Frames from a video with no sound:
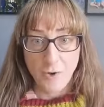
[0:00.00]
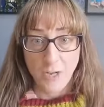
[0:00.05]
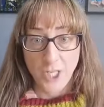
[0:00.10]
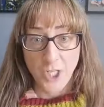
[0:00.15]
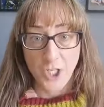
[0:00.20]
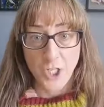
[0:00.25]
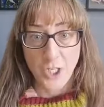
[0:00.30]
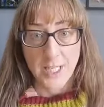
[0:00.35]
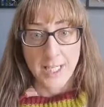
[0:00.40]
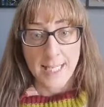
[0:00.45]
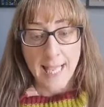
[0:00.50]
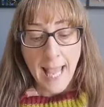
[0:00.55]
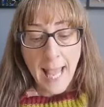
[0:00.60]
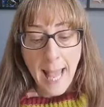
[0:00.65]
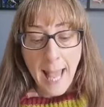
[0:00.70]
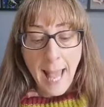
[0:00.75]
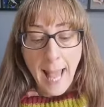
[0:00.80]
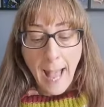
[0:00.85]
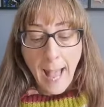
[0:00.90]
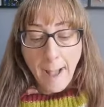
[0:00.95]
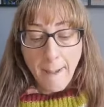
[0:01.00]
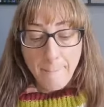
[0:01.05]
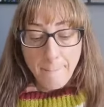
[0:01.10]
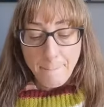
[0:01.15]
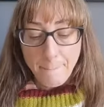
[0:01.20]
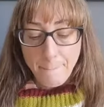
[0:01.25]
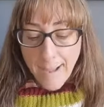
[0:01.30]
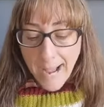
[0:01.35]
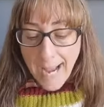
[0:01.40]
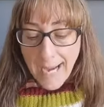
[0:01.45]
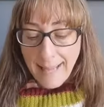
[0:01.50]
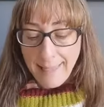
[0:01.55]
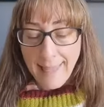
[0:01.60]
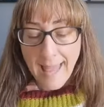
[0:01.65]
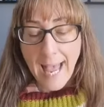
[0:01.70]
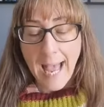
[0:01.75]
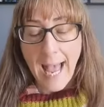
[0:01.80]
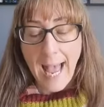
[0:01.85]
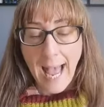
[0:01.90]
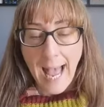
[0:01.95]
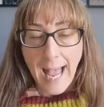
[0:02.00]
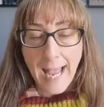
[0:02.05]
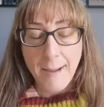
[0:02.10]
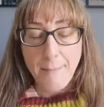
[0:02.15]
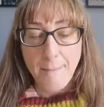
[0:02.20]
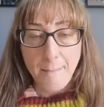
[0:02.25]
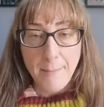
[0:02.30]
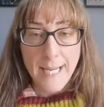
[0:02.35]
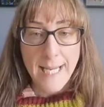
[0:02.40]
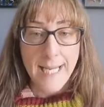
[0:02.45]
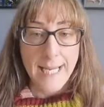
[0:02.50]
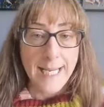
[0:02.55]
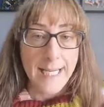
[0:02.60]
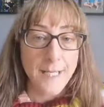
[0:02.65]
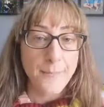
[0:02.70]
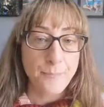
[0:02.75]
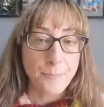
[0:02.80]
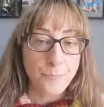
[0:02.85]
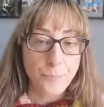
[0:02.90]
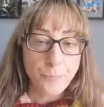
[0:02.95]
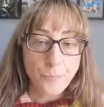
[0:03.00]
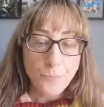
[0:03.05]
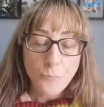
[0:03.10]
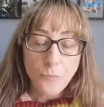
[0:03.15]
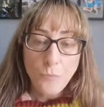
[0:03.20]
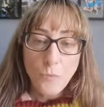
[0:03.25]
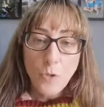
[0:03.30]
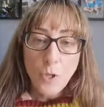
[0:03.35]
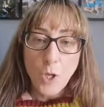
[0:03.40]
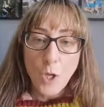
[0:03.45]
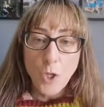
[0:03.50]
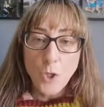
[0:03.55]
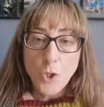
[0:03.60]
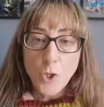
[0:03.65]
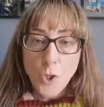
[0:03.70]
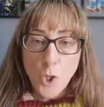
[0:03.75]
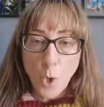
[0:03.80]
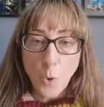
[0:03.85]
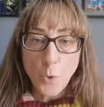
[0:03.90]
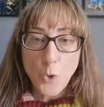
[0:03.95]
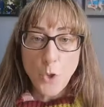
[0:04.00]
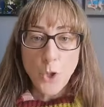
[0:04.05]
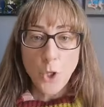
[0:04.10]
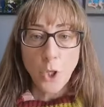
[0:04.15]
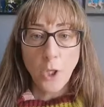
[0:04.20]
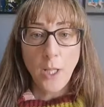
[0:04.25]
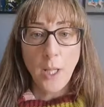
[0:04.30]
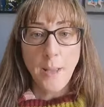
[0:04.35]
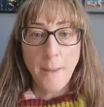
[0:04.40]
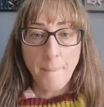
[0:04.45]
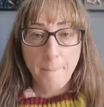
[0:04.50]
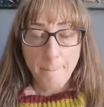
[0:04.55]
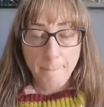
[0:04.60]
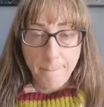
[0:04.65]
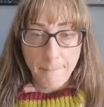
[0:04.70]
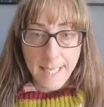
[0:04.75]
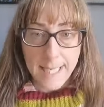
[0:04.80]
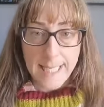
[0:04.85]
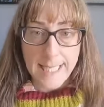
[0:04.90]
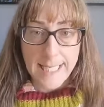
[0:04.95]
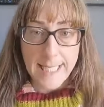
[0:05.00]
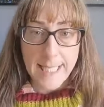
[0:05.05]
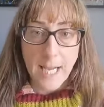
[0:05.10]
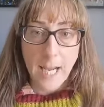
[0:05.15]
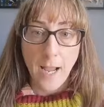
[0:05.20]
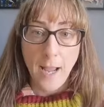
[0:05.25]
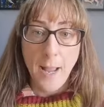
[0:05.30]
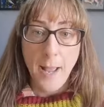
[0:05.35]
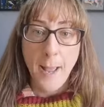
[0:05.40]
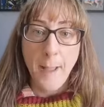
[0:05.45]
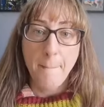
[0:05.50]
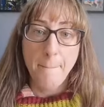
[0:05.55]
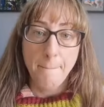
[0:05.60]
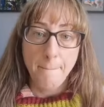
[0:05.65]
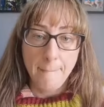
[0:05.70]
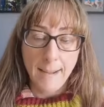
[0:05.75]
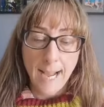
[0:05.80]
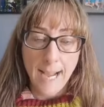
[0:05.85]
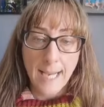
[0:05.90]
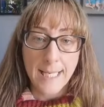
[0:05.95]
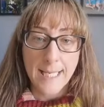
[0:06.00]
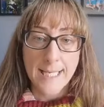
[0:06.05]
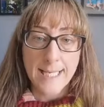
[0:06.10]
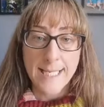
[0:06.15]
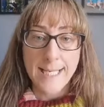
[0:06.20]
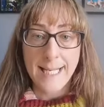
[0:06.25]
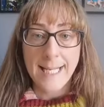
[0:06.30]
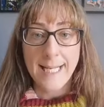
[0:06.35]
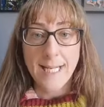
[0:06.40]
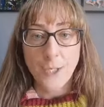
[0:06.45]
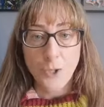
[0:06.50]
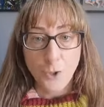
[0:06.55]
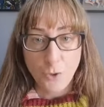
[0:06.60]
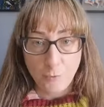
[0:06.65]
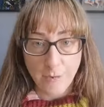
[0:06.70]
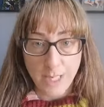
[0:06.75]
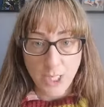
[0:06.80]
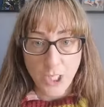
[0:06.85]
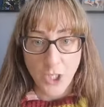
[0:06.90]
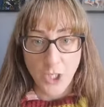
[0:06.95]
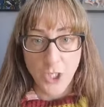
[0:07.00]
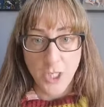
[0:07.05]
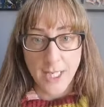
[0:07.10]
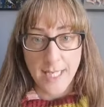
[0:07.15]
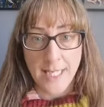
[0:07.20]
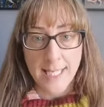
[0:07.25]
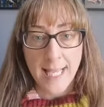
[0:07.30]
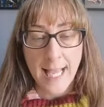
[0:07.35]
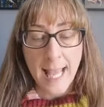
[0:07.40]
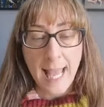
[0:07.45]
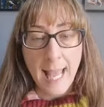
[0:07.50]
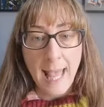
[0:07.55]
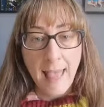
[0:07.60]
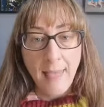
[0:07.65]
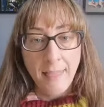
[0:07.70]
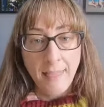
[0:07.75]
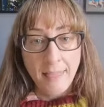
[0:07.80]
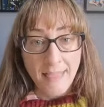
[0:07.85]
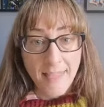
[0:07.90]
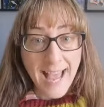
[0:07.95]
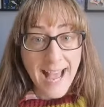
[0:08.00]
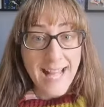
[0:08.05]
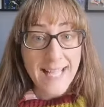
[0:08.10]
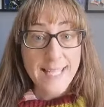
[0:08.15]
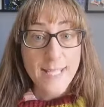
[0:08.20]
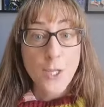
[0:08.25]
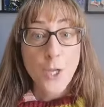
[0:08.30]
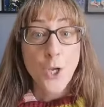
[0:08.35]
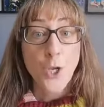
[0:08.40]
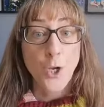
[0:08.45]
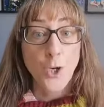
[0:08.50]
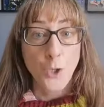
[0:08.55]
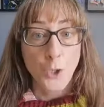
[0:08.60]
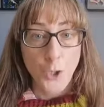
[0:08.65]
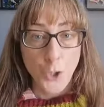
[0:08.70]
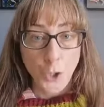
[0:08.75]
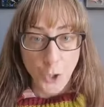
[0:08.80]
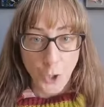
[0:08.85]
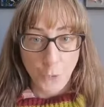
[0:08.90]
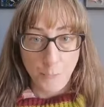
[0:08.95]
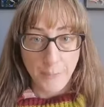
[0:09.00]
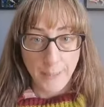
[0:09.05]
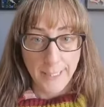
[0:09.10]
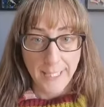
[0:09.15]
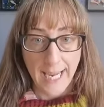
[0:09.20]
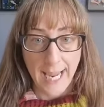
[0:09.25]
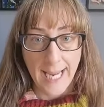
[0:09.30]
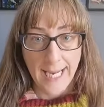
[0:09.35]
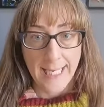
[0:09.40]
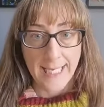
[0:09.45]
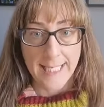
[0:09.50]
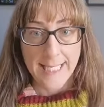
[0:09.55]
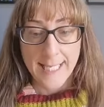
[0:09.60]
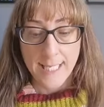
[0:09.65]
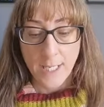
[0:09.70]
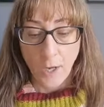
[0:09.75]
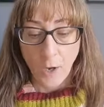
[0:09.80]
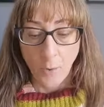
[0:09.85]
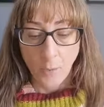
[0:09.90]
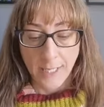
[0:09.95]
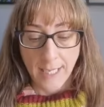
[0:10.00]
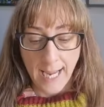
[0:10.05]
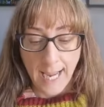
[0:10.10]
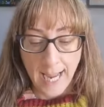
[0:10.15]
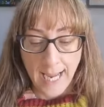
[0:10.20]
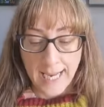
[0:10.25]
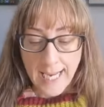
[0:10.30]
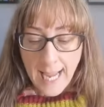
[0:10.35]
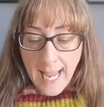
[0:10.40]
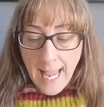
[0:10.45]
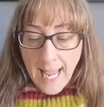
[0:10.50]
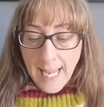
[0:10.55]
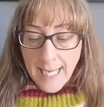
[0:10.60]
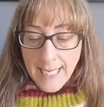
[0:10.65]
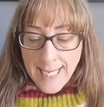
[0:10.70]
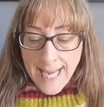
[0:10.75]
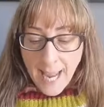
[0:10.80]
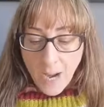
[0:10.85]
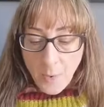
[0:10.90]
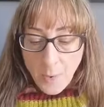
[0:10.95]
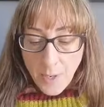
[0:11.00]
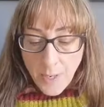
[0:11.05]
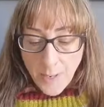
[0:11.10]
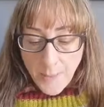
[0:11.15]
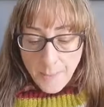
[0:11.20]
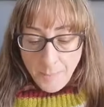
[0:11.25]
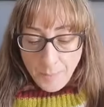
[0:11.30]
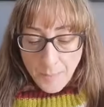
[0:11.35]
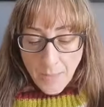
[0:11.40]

strategies. And by that I mean social media marketing strategies that duplicate. Okay. Now